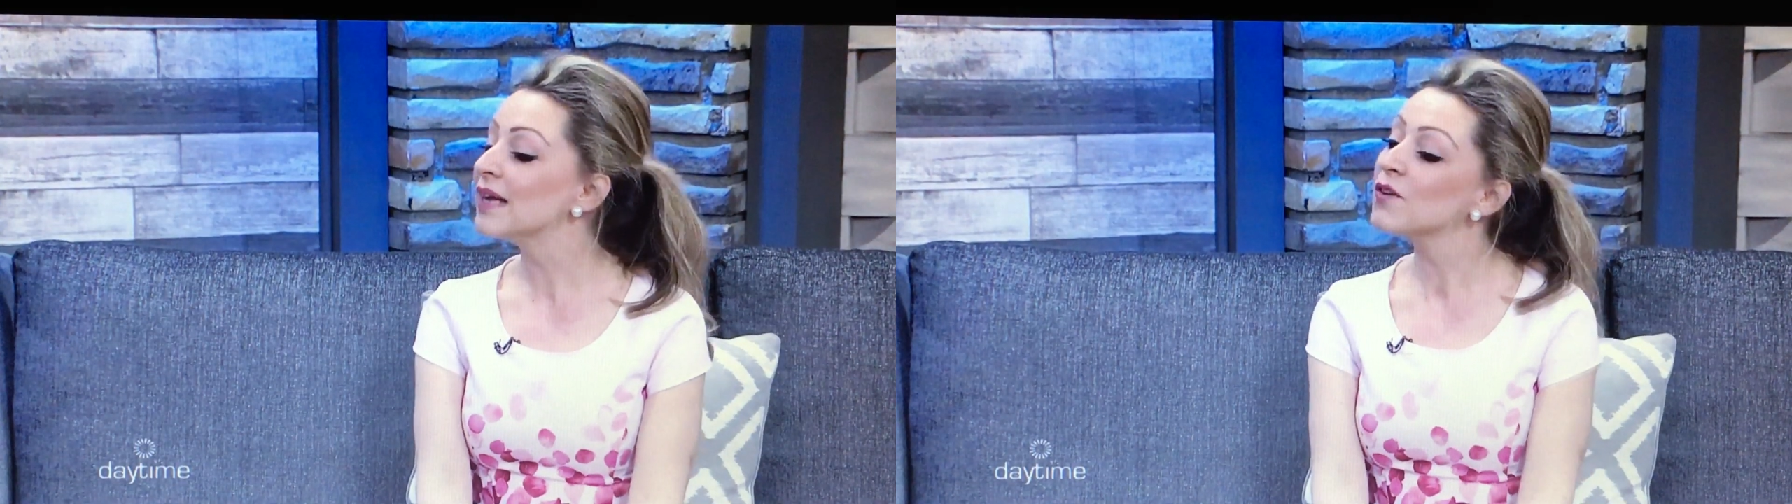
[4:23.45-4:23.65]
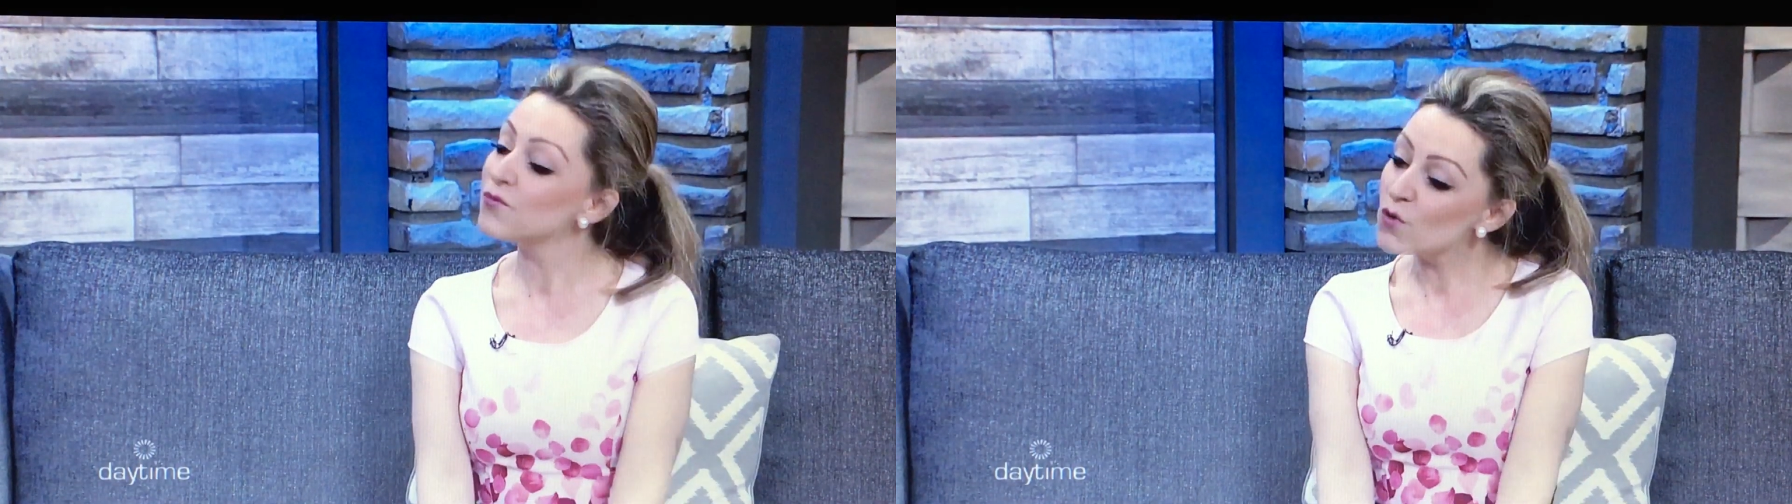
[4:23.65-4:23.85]

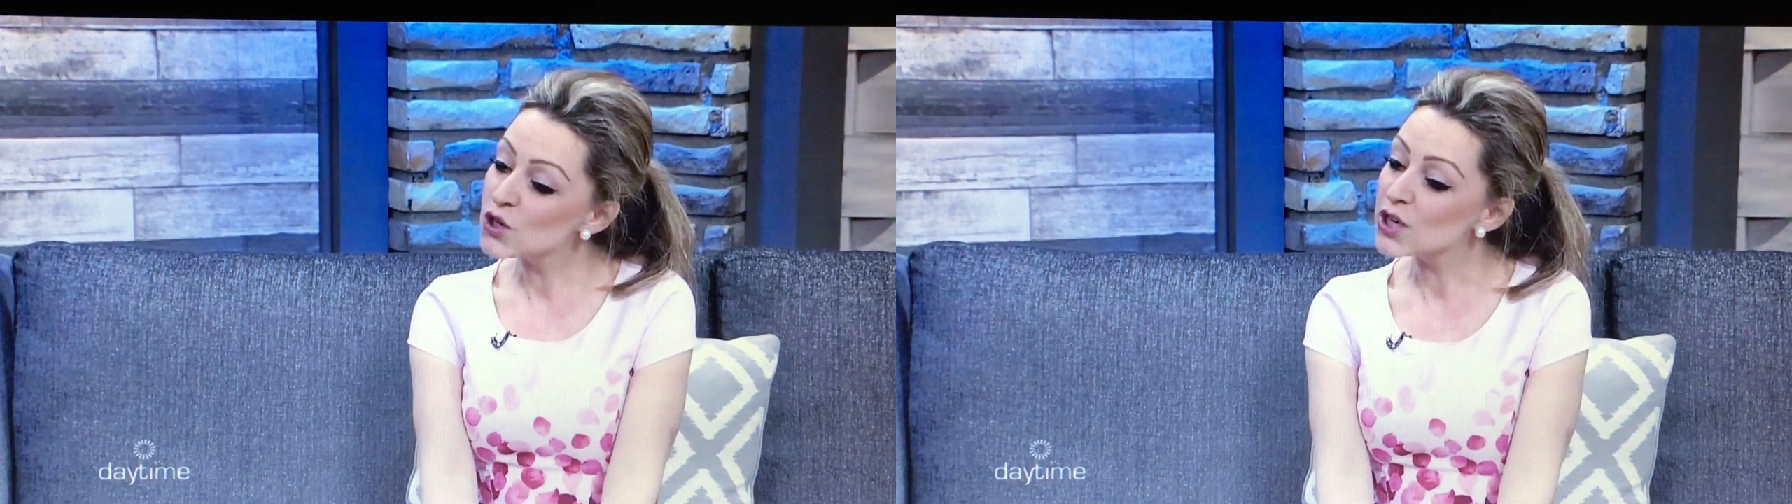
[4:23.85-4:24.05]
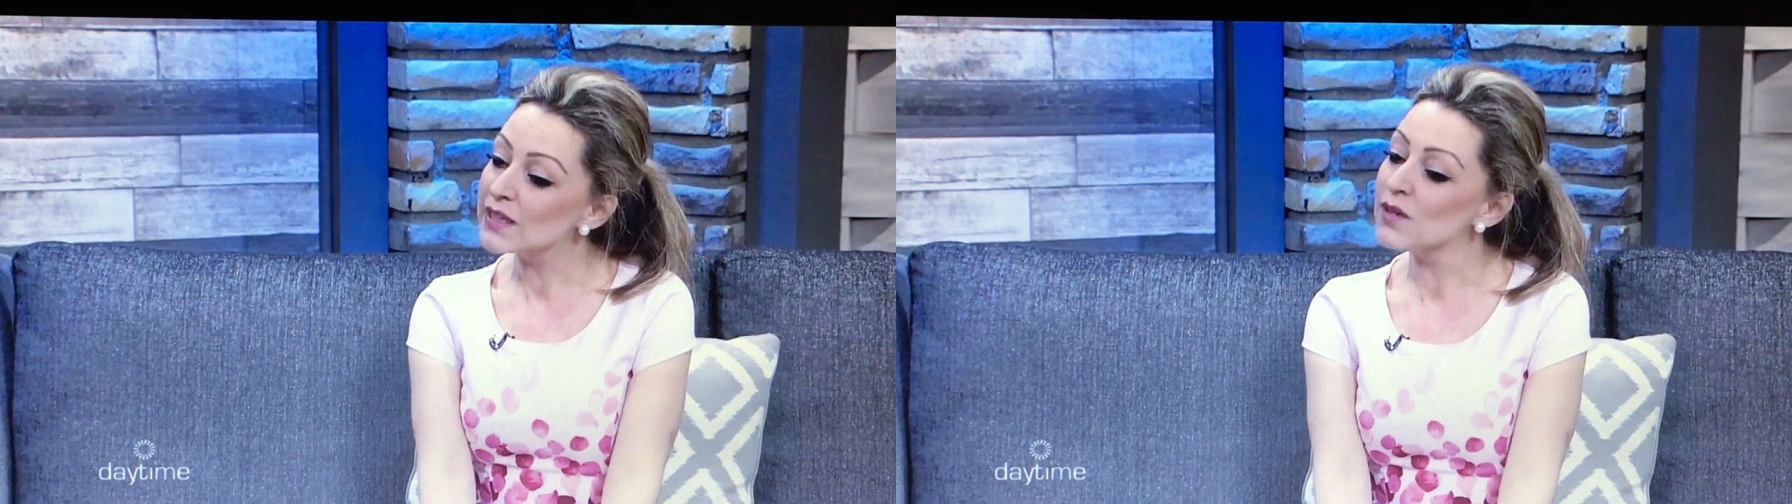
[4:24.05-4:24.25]

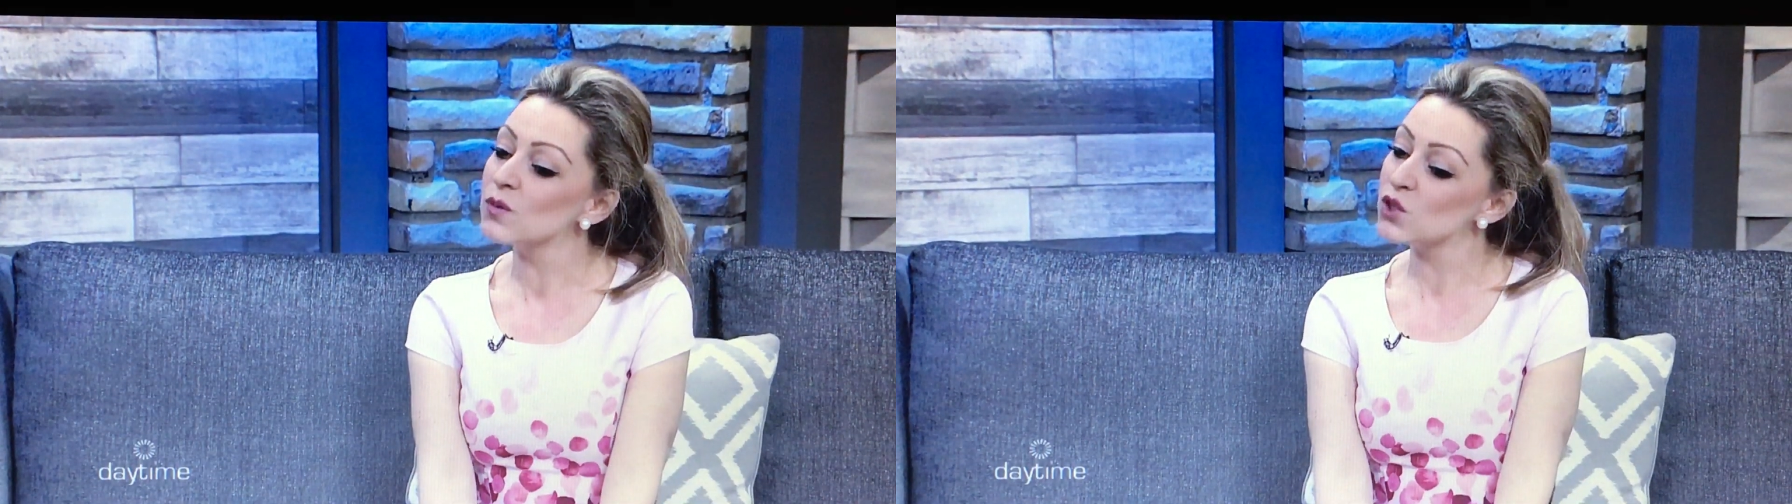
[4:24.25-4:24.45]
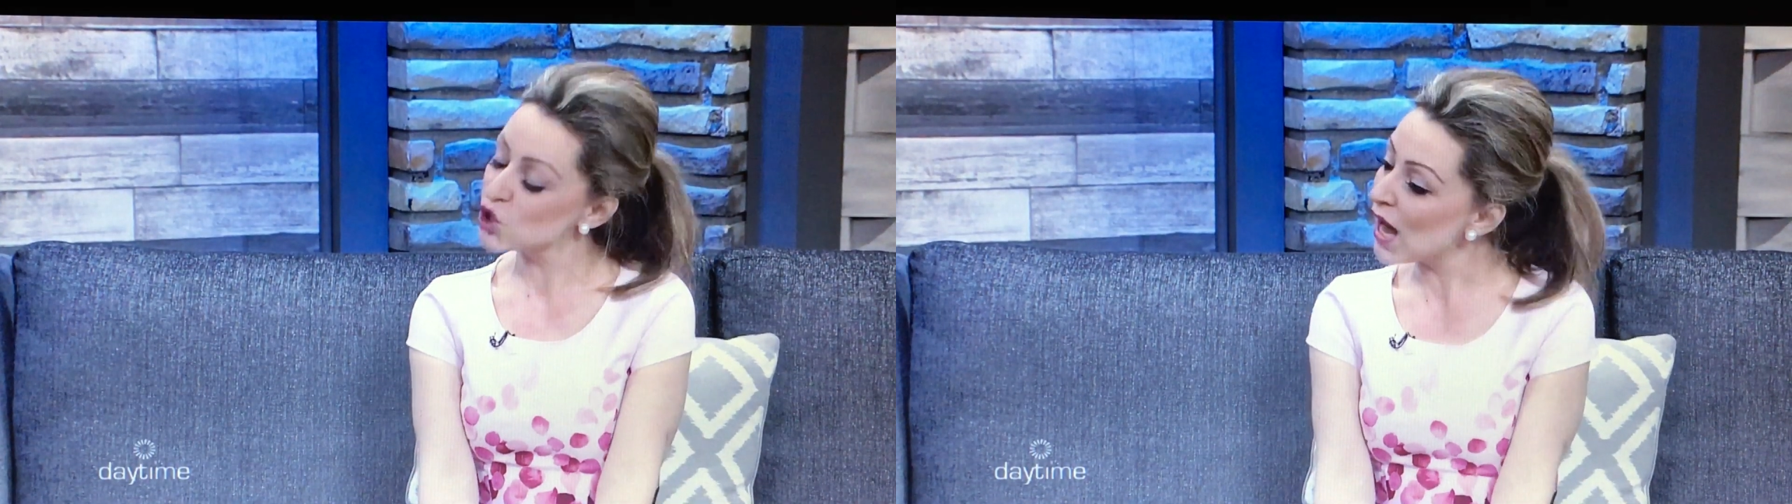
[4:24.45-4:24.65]
unfortunately
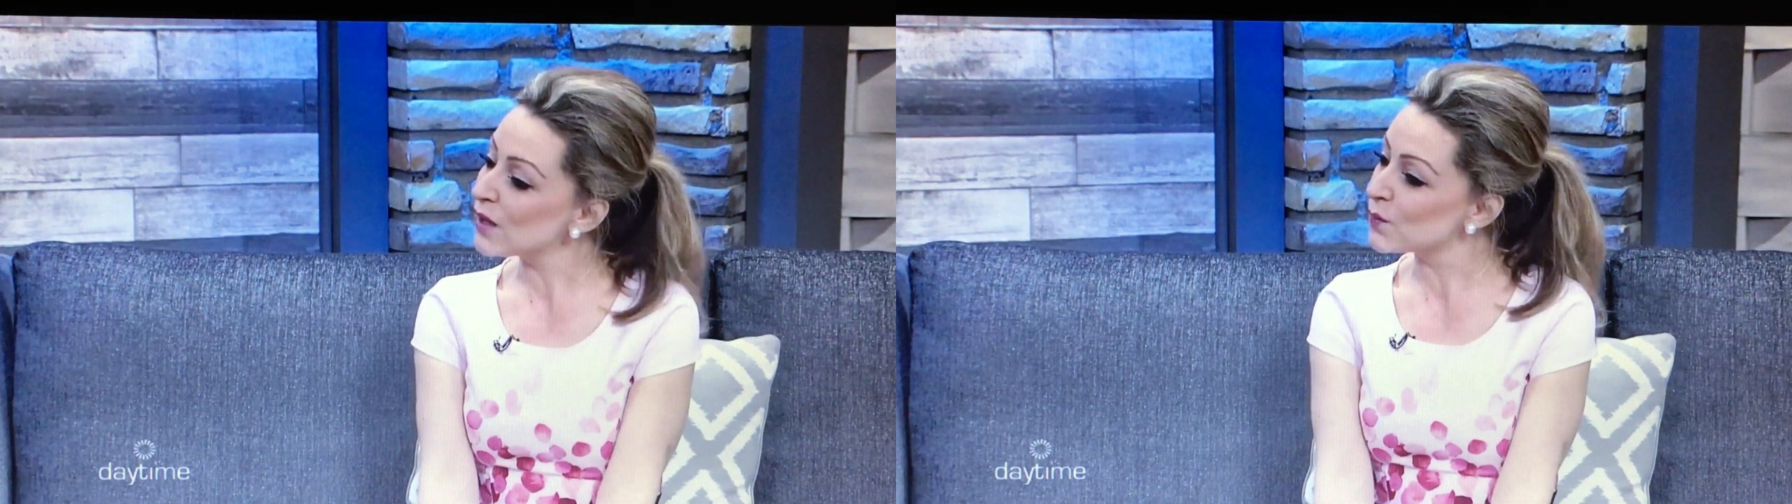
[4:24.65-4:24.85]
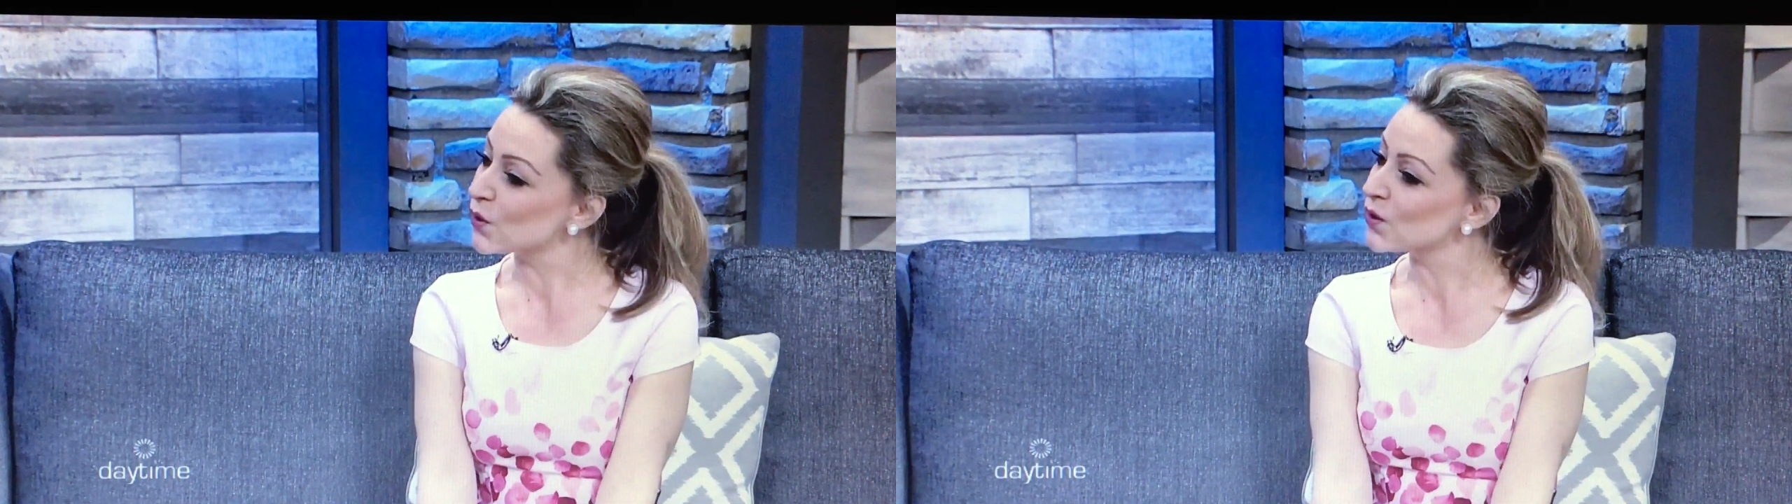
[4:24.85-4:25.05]
with
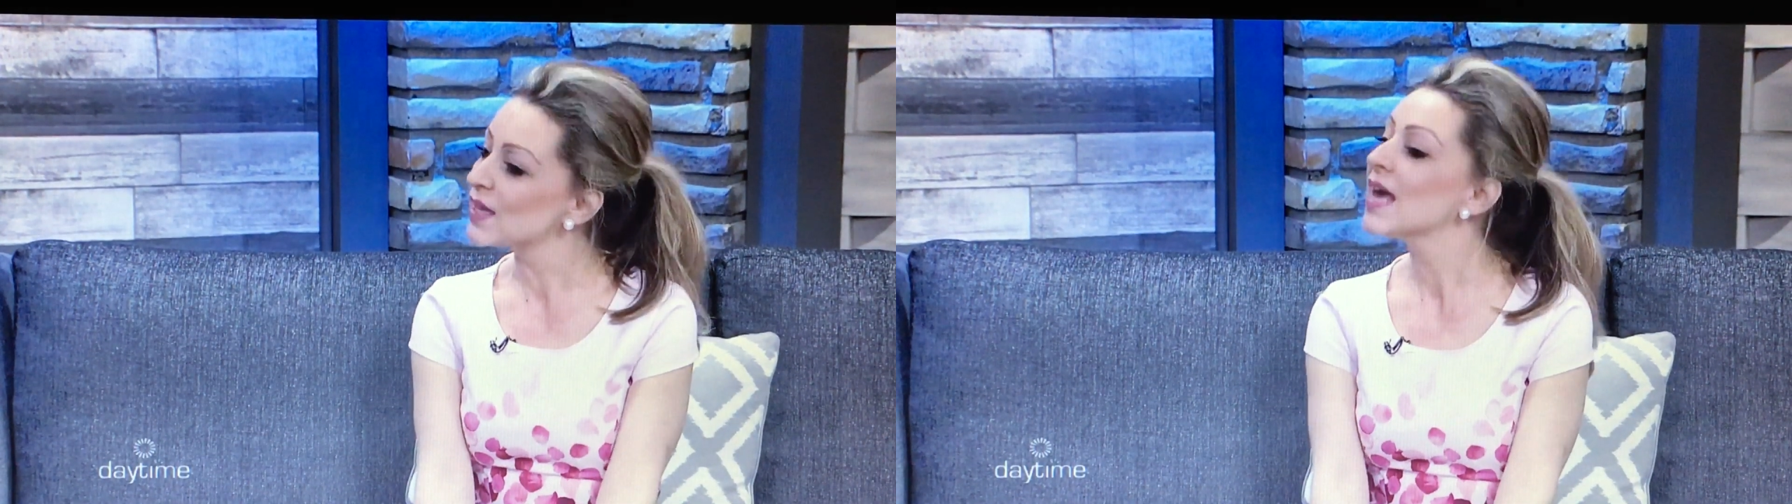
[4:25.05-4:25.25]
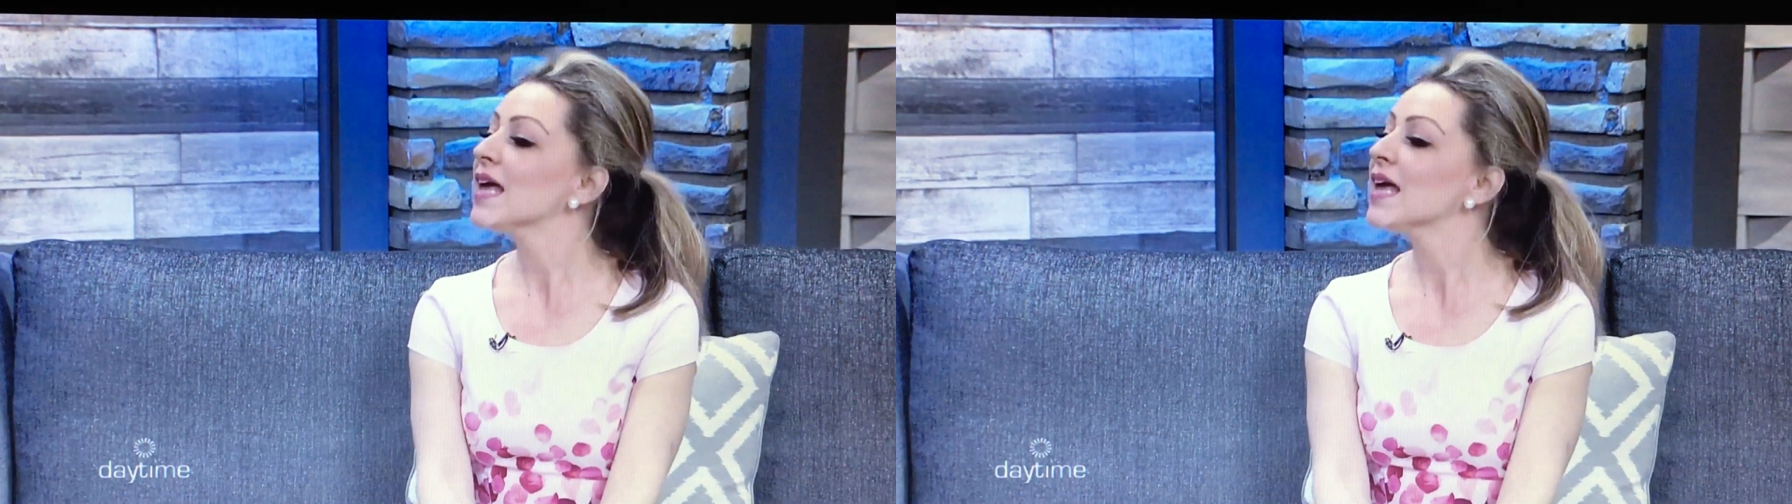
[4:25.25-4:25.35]
childbirth,